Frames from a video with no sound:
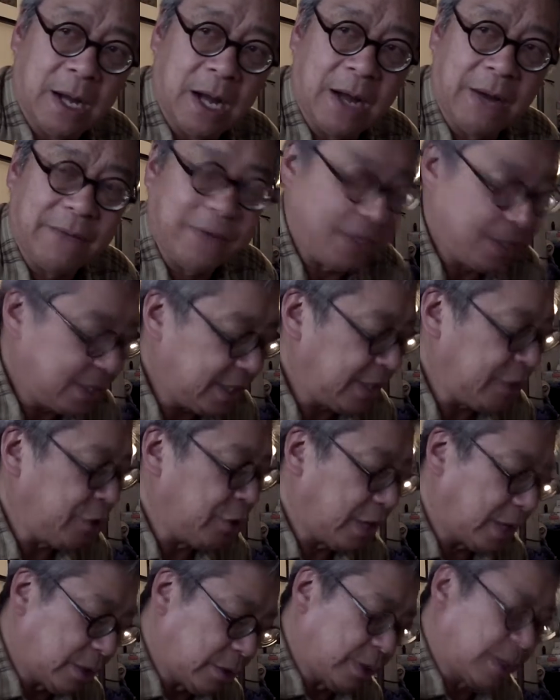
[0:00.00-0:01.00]
Obviously,
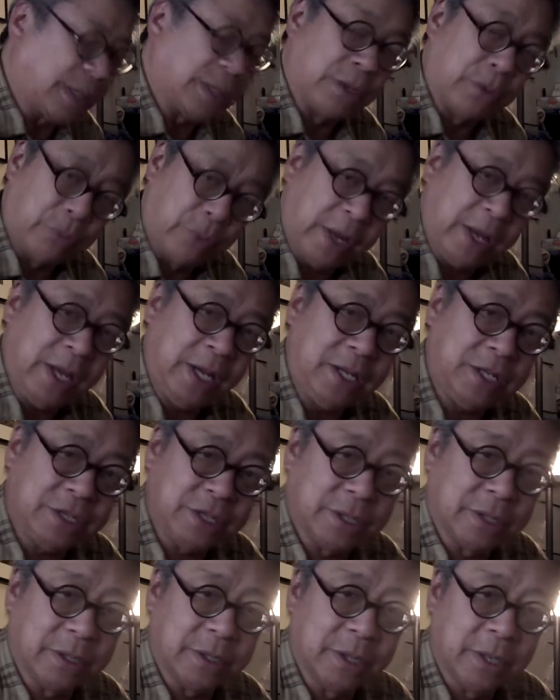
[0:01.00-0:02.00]
you got to look at the range
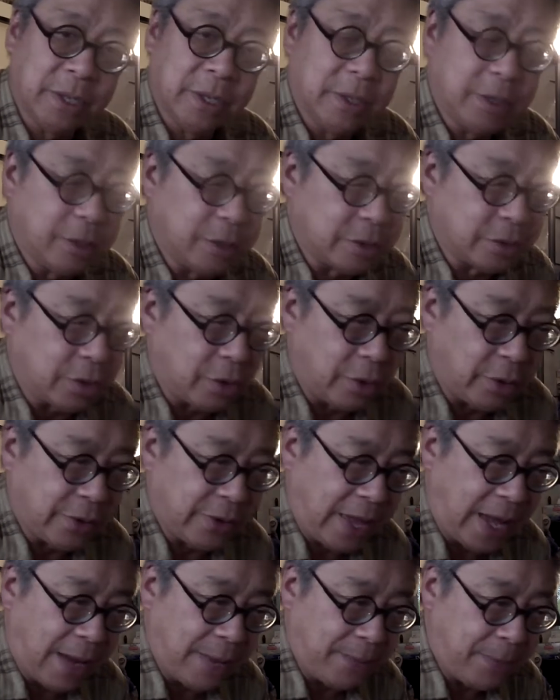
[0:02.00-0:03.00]
and there's all
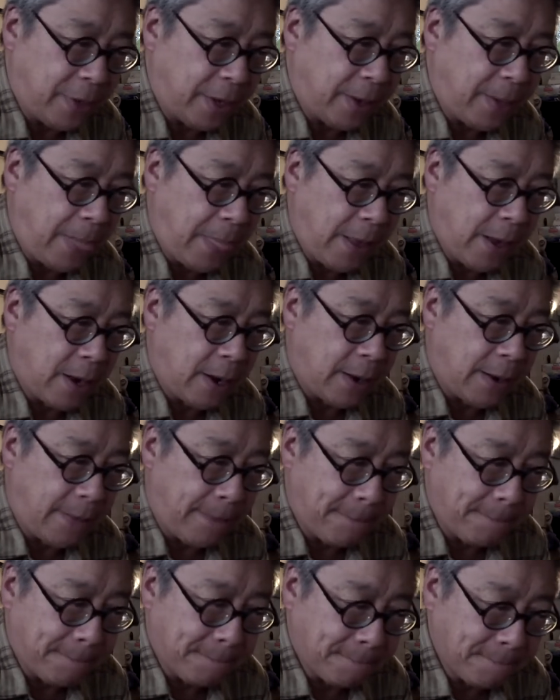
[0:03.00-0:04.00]
that, but
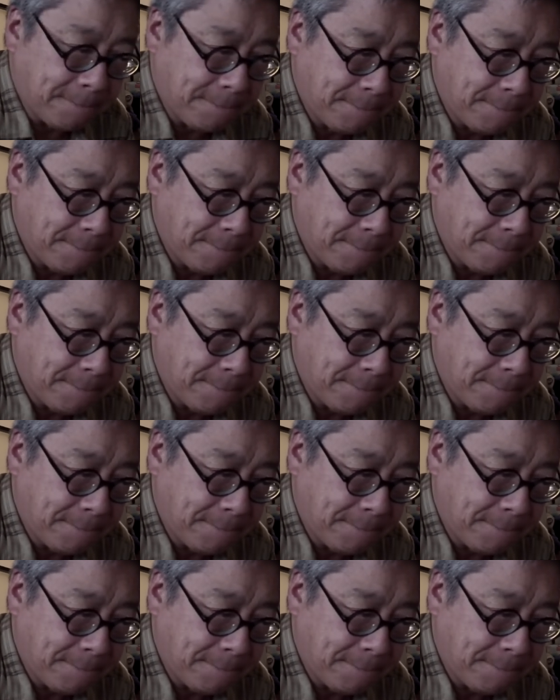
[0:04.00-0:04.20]
um,